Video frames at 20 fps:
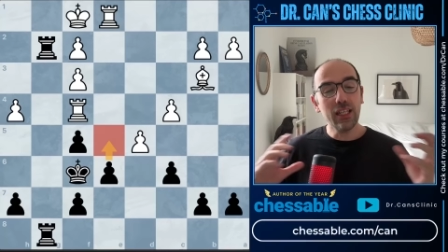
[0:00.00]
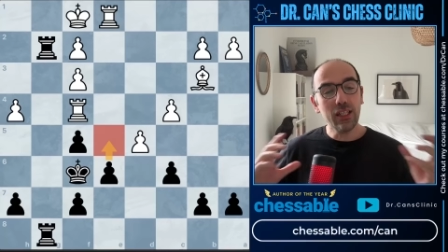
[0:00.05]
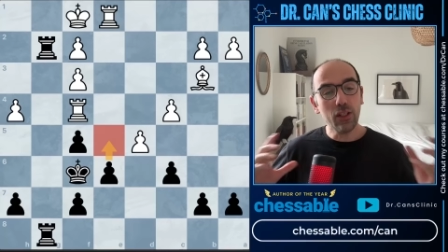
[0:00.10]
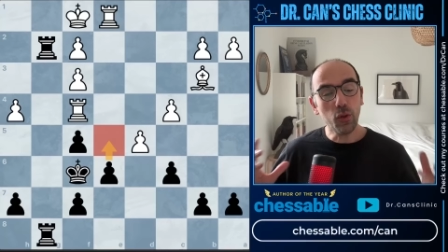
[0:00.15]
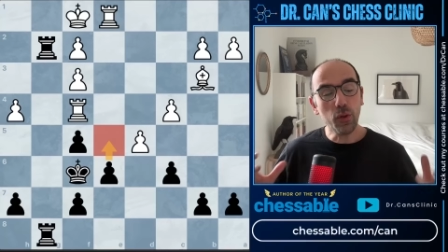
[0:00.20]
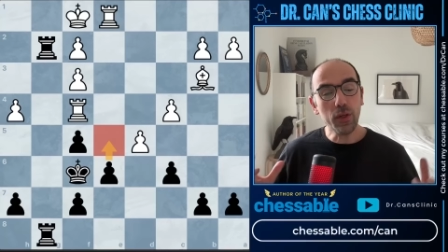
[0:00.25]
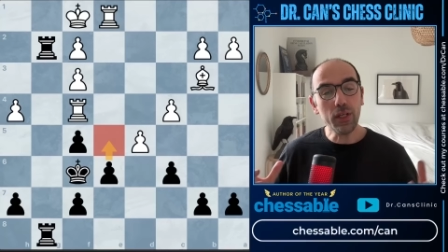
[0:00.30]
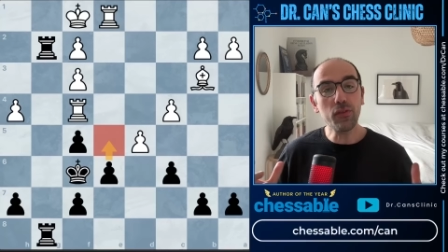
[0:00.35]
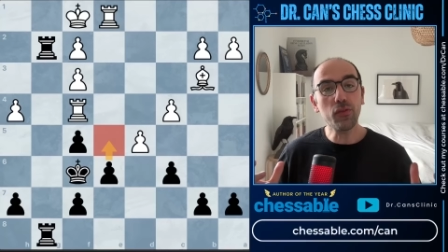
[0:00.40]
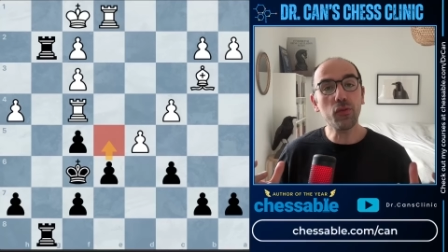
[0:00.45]

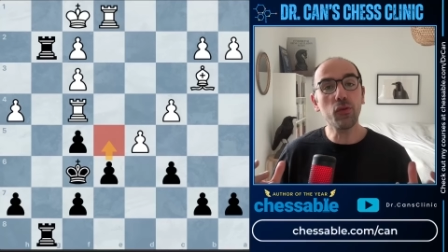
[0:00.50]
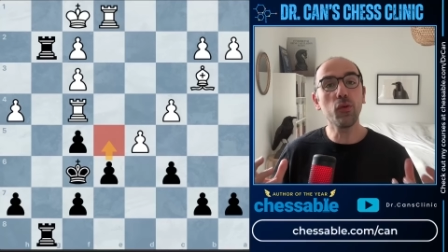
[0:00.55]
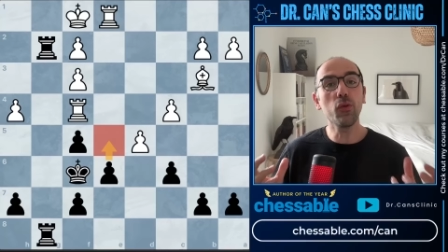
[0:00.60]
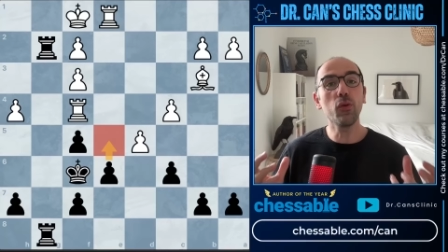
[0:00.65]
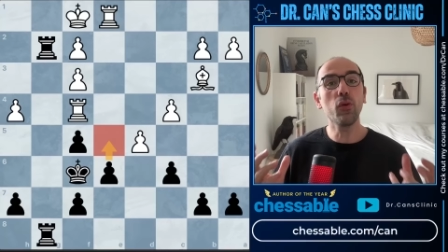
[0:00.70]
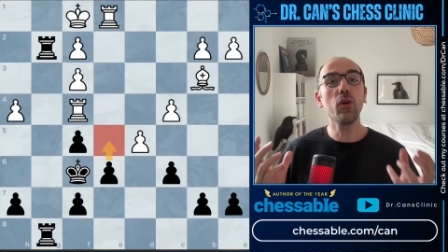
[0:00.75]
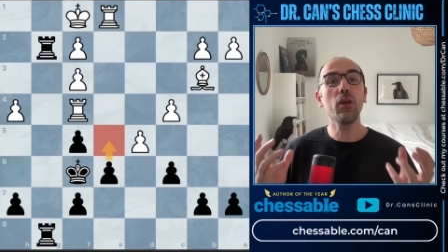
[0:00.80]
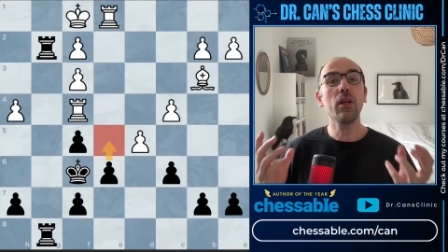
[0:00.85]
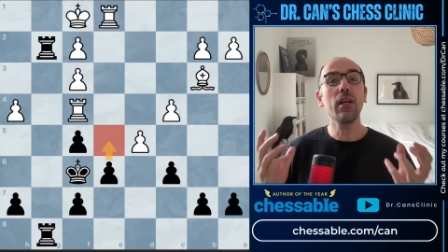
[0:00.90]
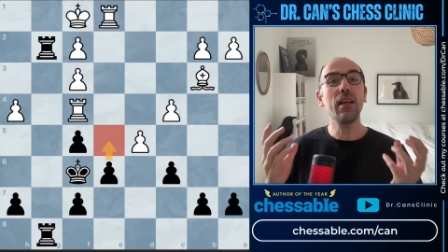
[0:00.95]
going
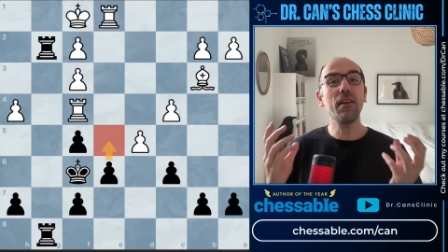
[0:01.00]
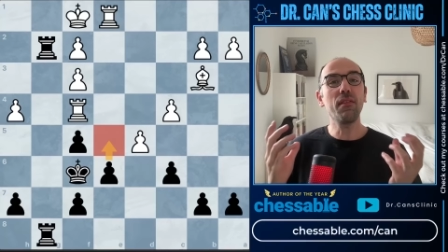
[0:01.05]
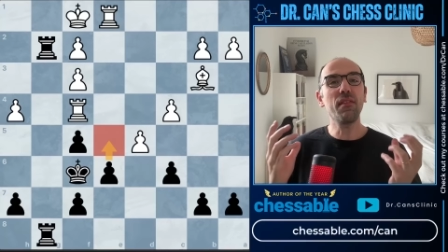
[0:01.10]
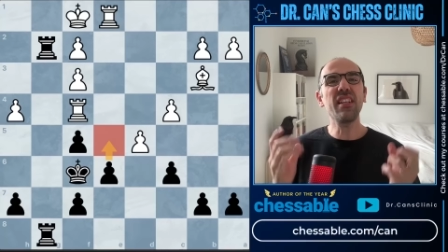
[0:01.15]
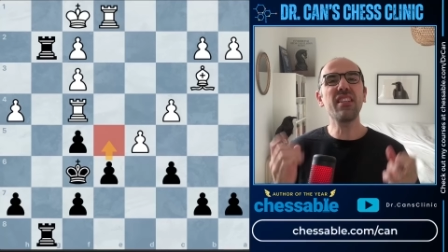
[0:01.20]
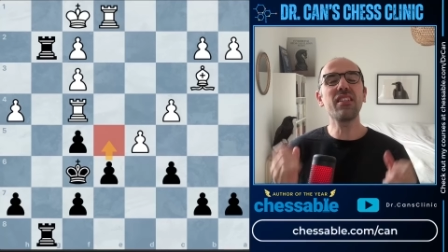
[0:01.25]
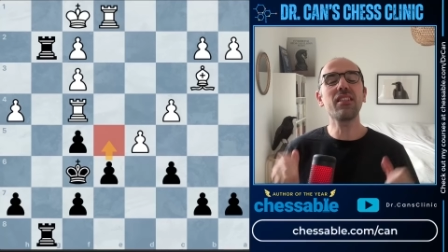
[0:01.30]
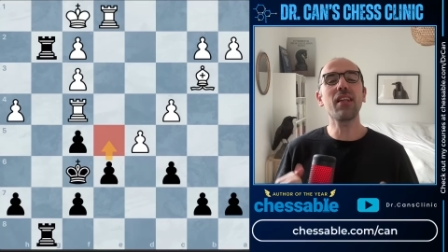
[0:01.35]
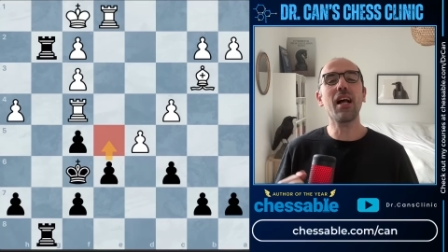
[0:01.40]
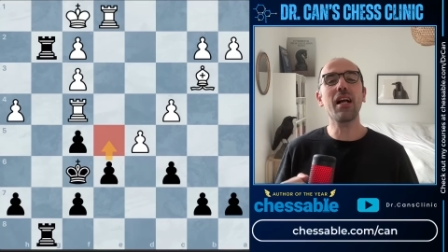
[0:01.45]
through a
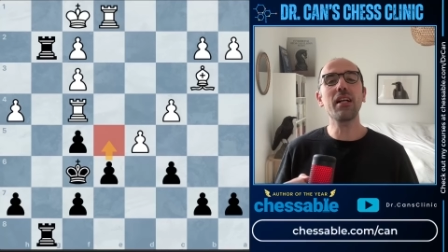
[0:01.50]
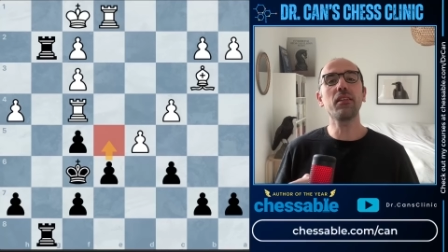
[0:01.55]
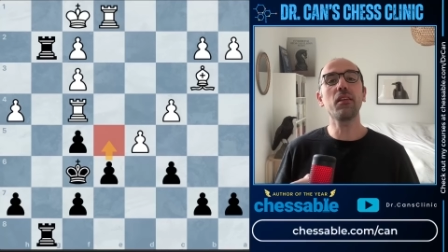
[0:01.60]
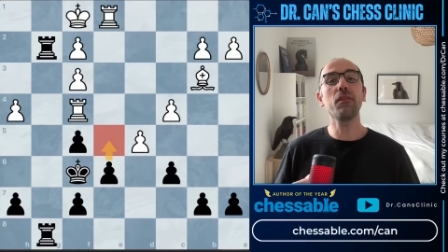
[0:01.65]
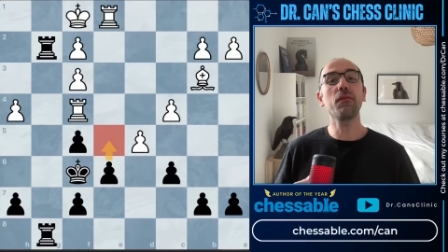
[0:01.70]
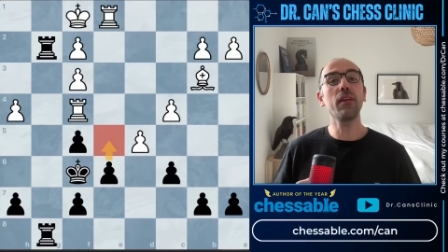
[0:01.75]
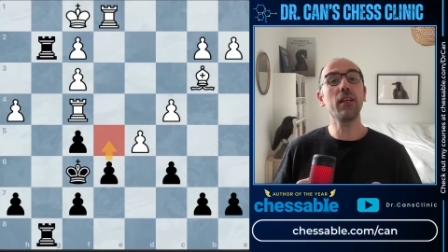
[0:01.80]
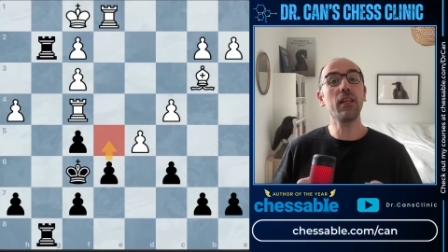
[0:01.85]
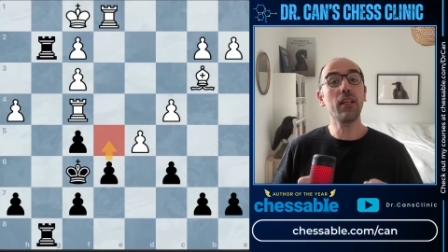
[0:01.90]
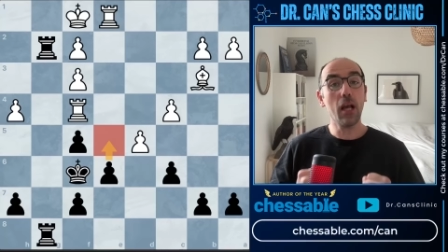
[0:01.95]
very
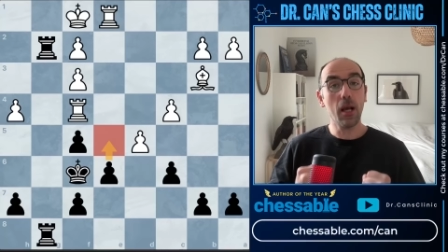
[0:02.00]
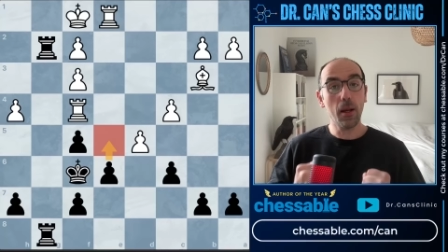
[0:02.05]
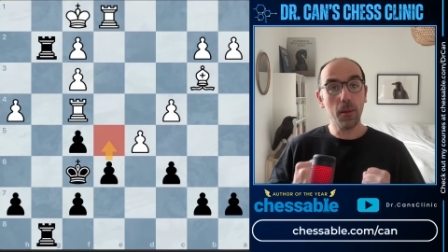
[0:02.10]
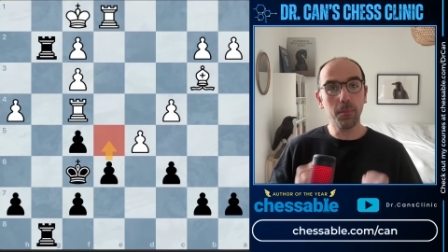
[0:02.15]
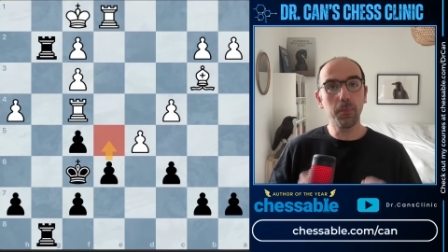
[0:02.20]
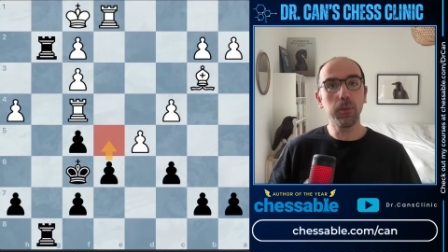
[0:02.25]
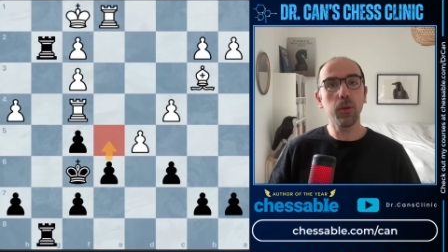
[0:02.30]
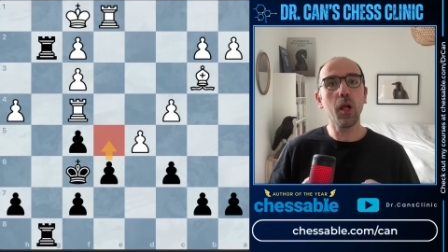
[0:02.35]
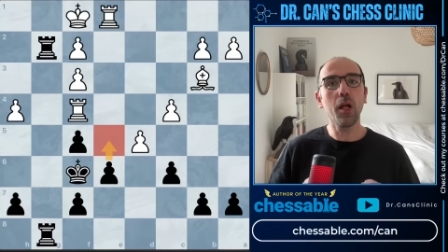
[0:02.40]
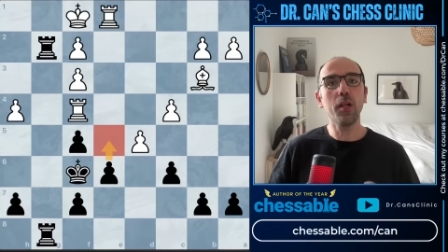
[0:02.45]
scientific
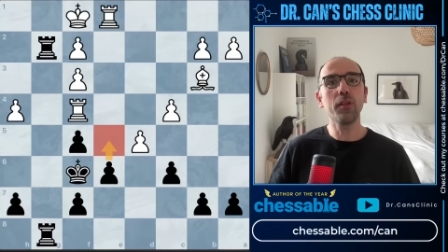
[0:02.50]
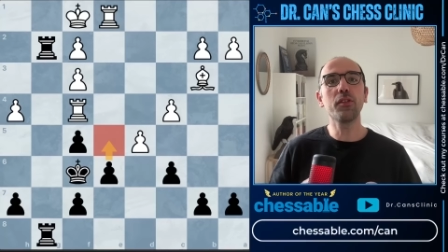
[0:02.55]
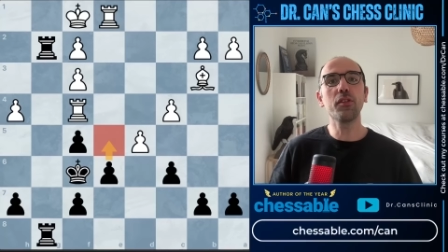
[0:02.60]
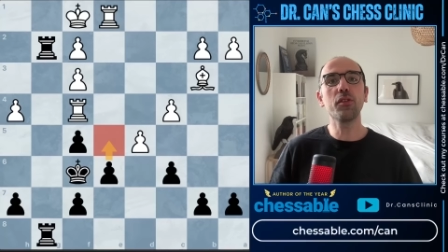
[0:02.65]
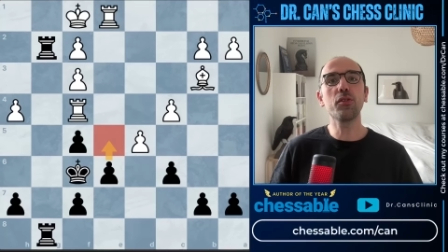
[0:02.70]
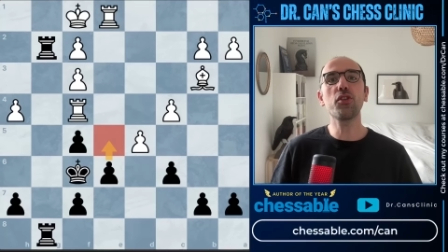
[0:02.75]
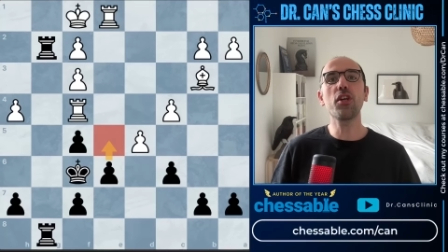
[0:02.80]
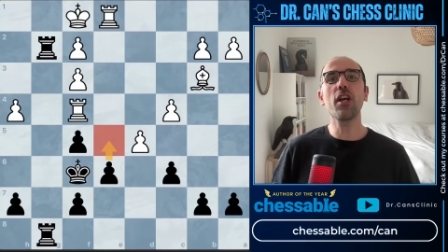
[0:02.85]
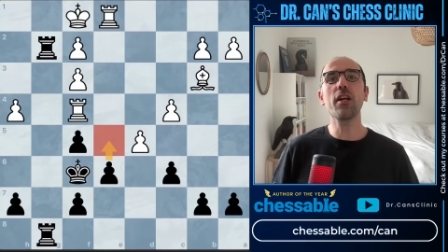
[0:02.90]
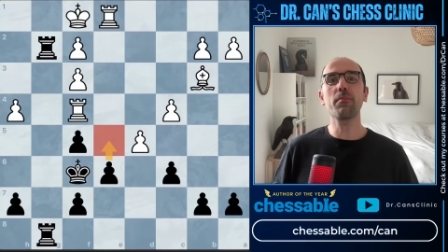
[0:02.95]
blunder
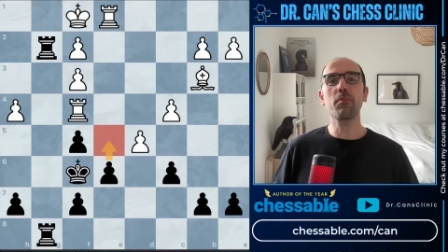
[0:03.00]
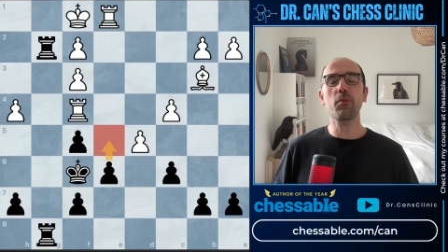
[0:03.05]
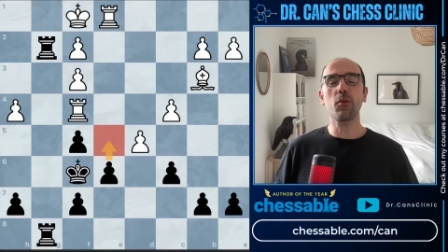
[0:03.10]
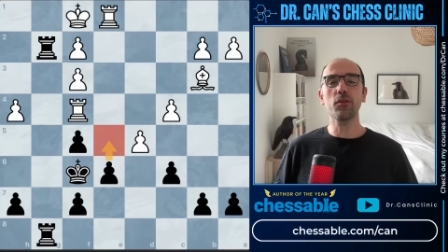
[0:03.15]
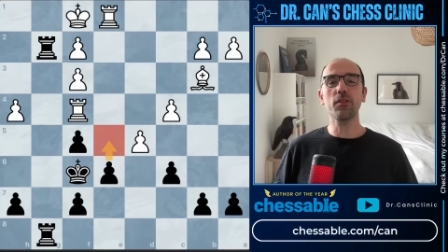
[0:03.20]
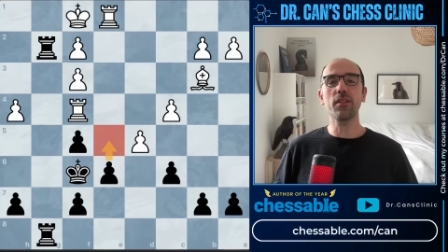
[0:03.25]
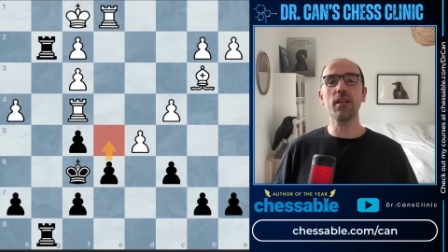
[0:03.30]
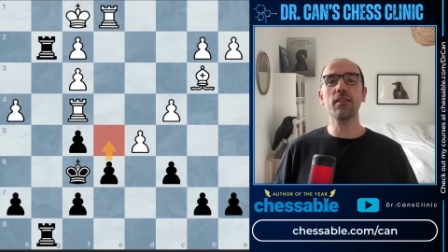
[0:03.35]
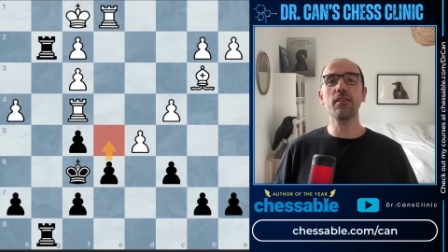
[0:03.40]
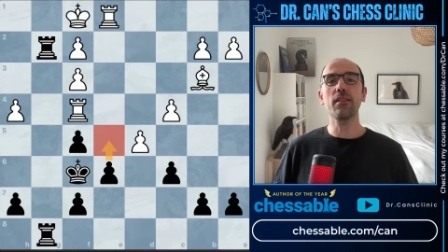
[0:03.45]
check
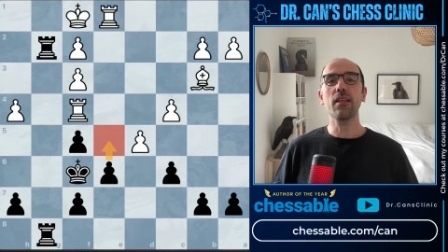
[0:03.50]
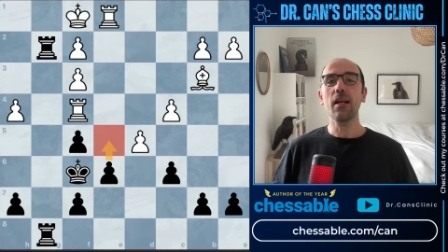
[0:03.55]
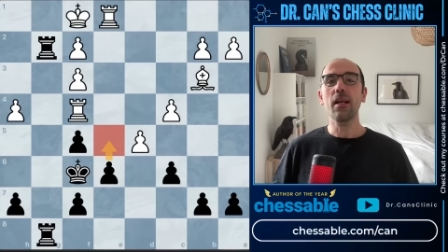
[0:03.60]
process